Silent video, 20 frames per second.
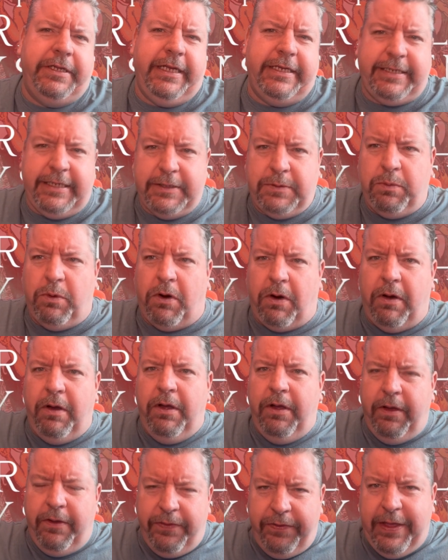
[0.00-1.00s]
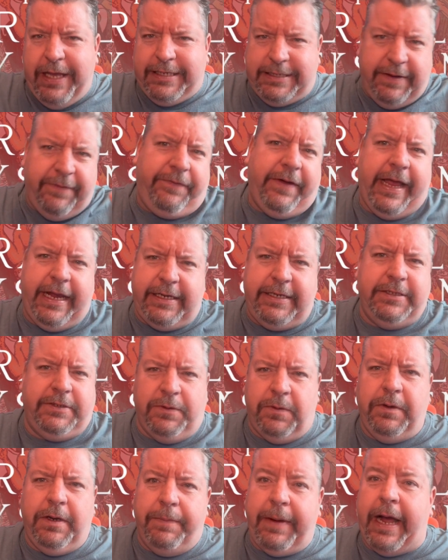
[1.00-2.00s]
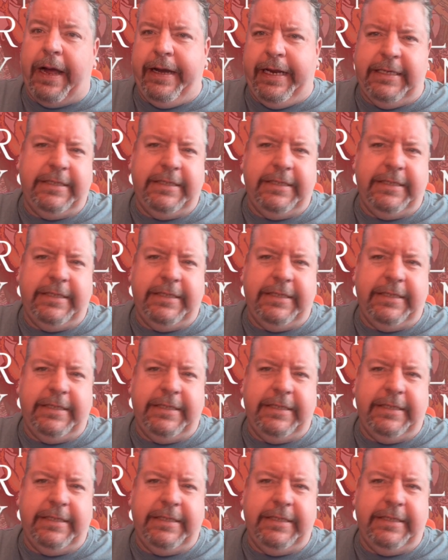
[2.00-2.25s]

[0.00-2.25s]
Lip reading: This is what this effect is all about,